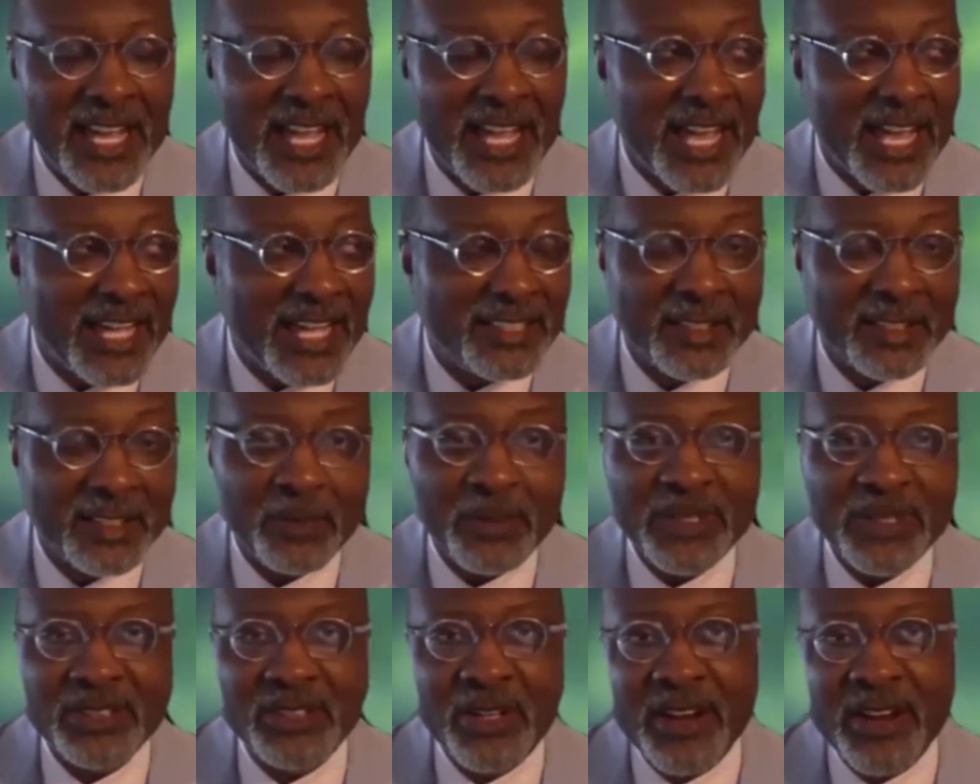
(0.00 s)
And so
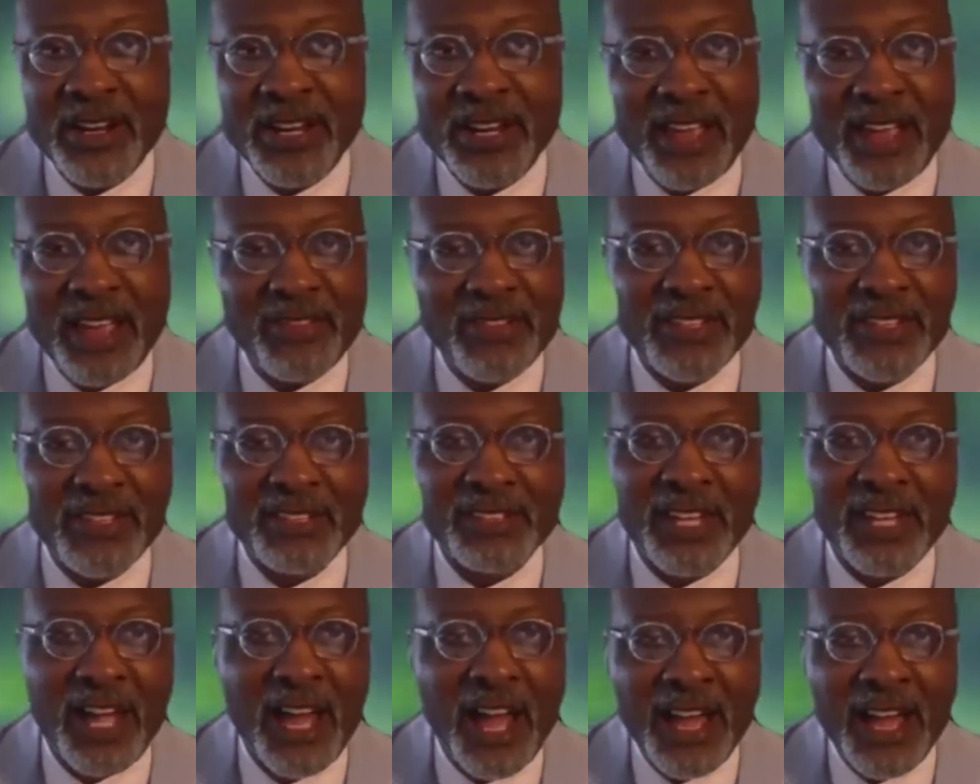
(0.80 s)
we started having
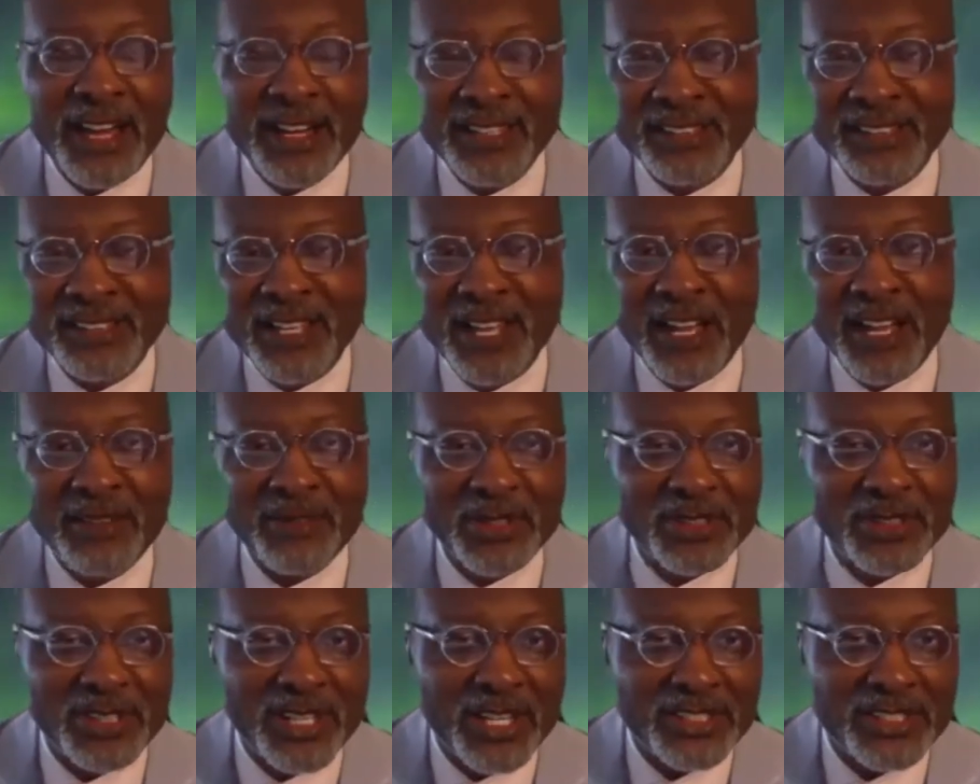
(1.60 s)
these honest
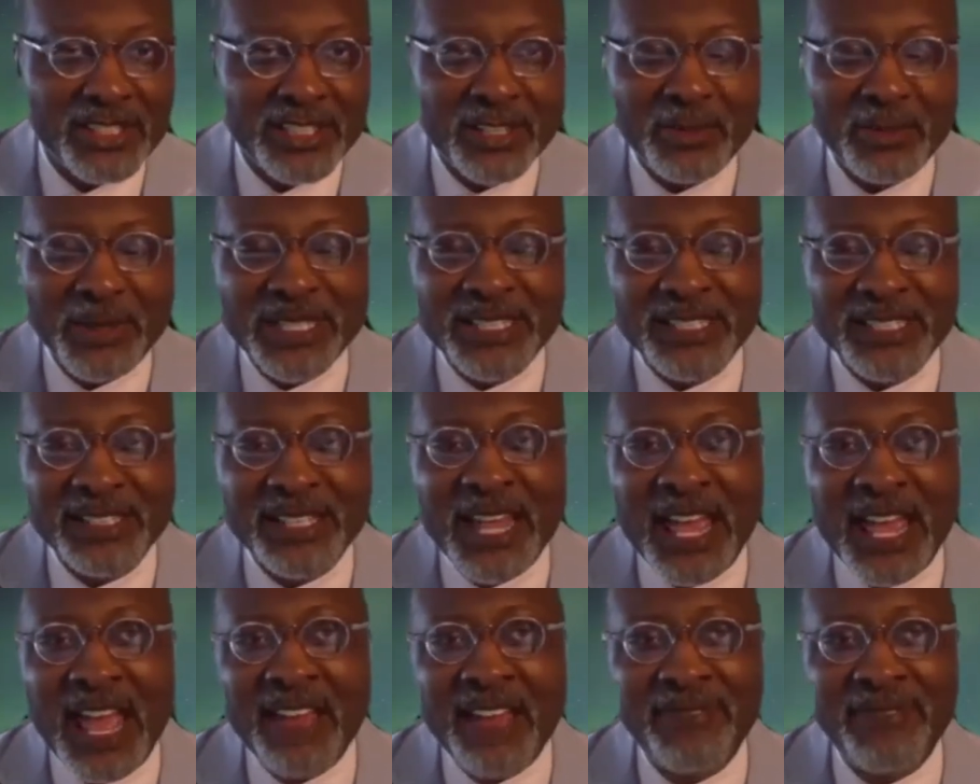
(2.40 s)
conversations that we'd
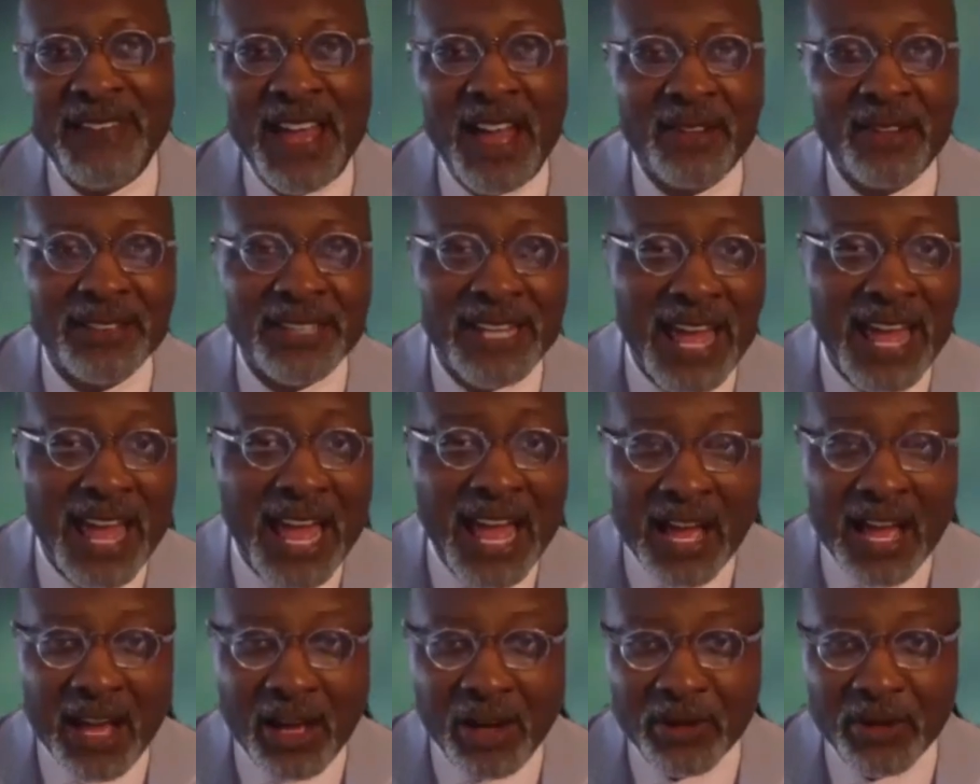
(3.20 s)
laugh out
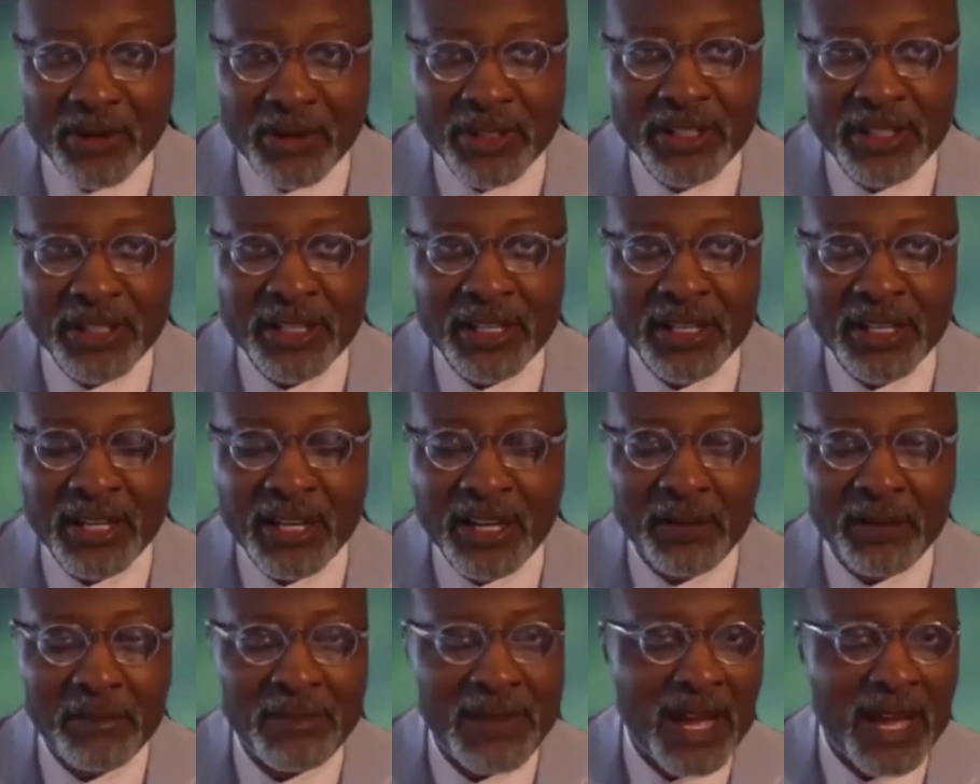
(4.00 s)
loud
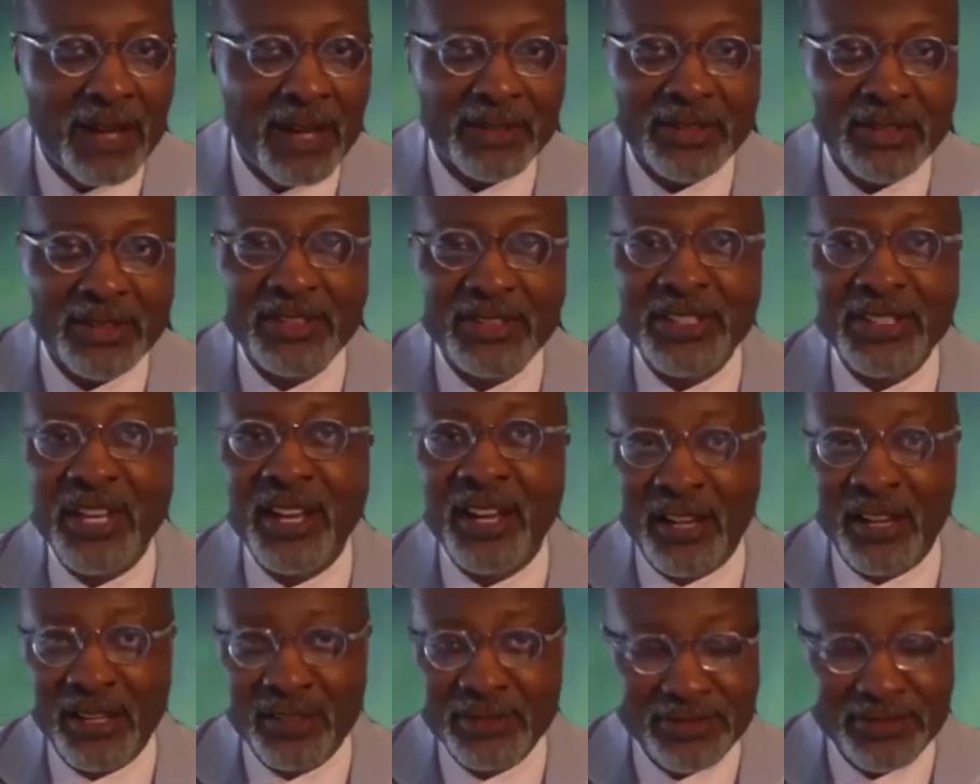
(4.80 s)
about
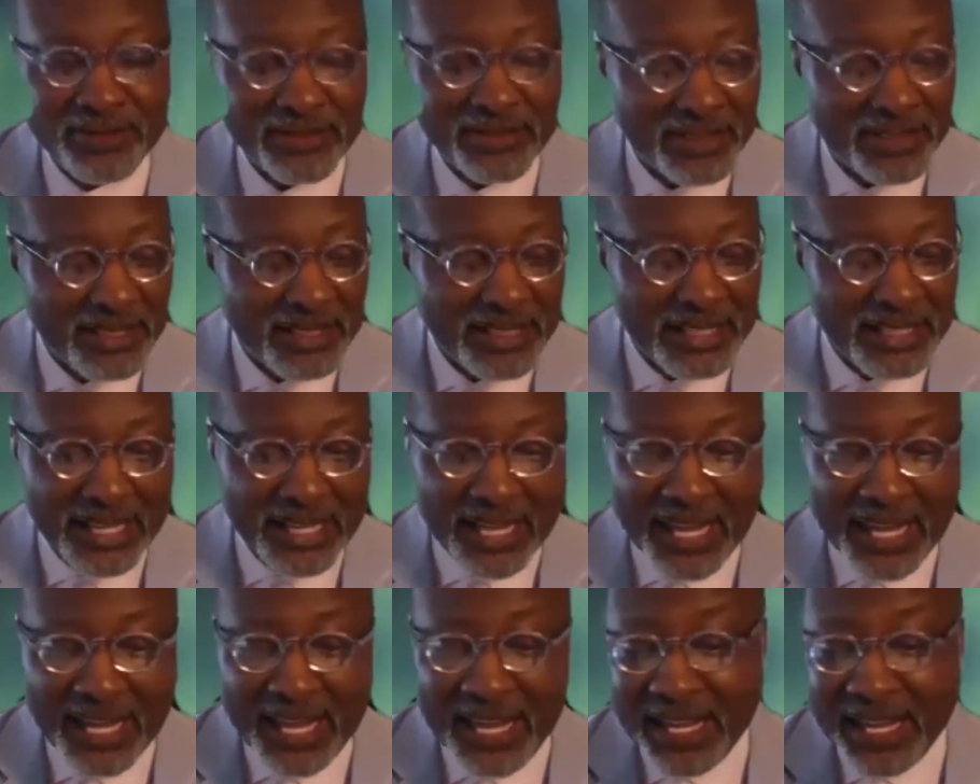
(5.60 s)
stuff.
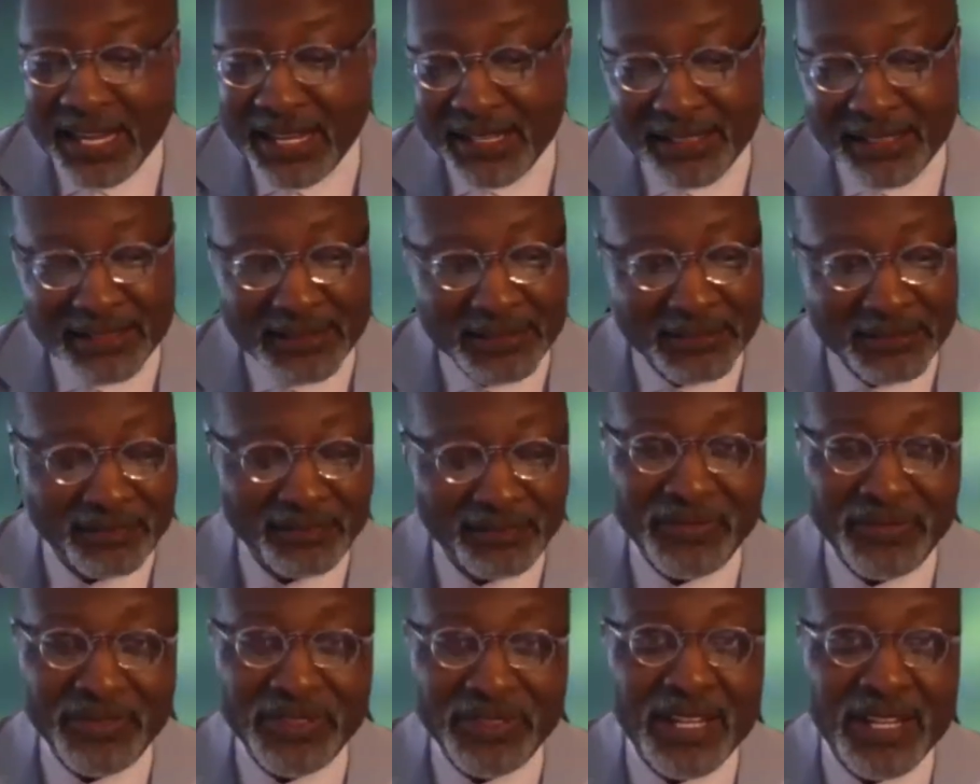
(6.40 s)
And
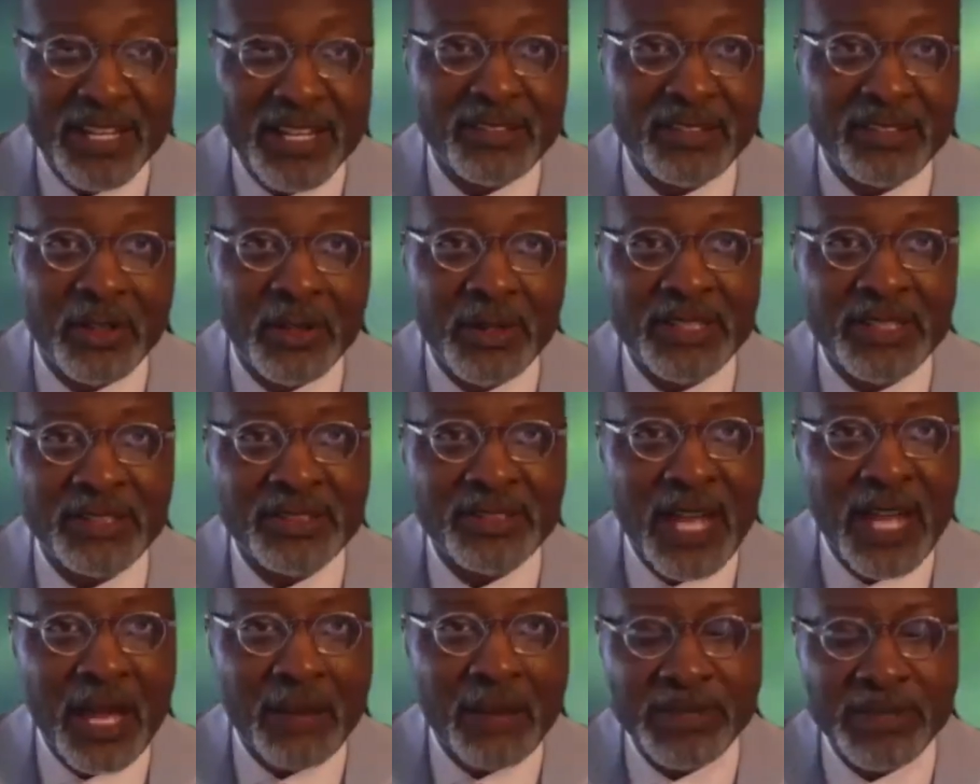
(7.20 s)
so he
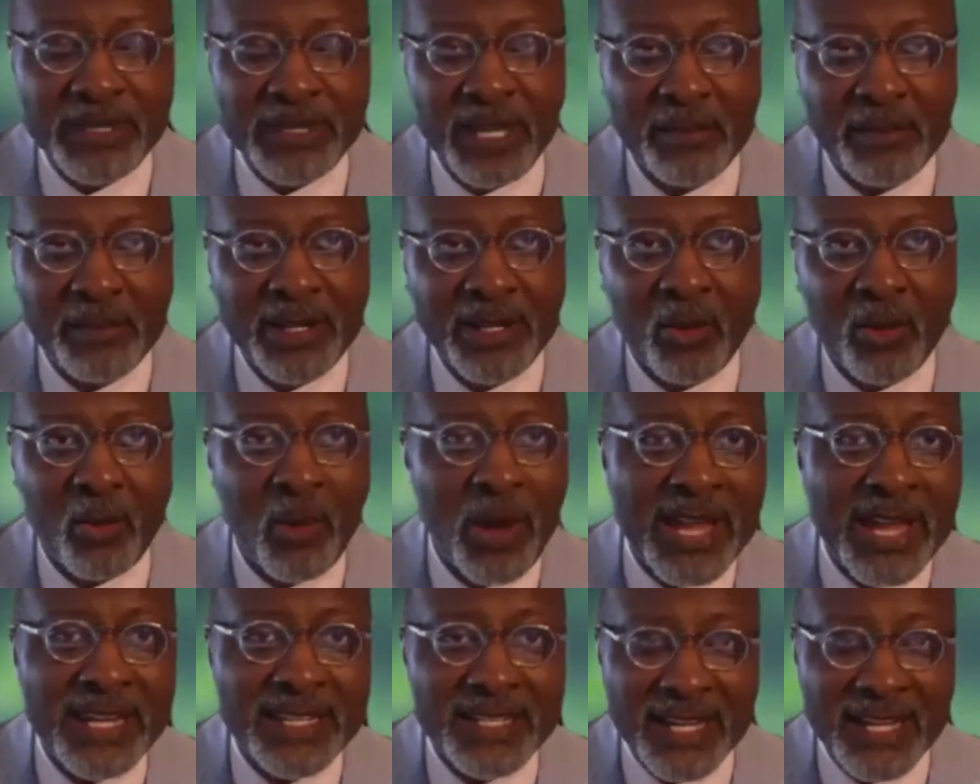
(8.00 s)
stopped becoming a
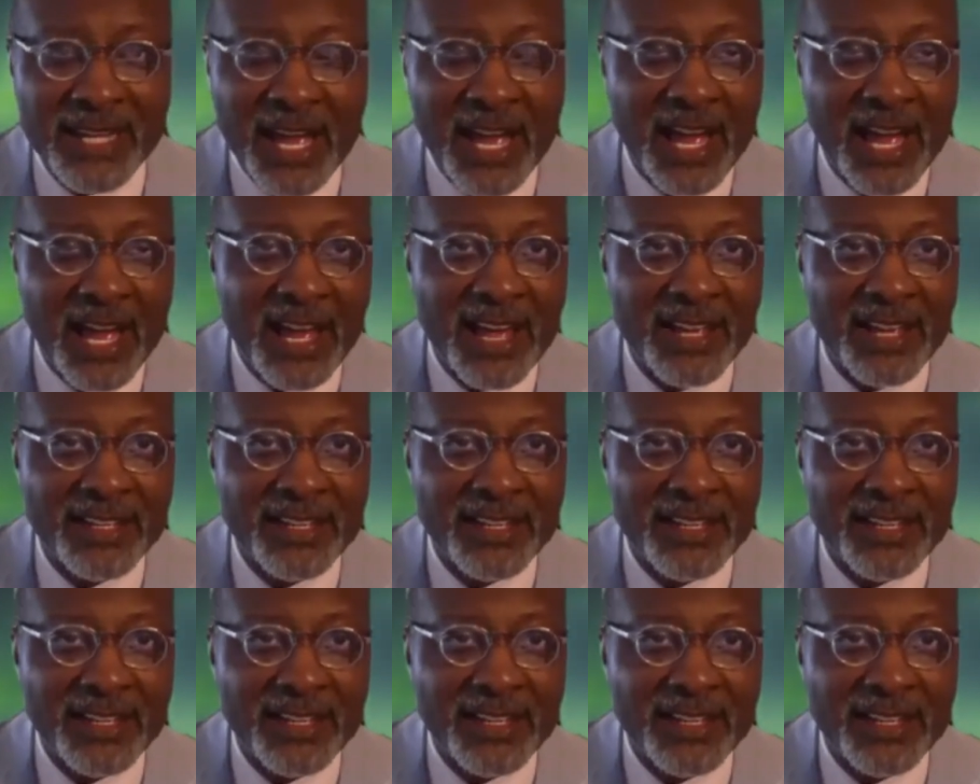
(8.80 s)
white guy.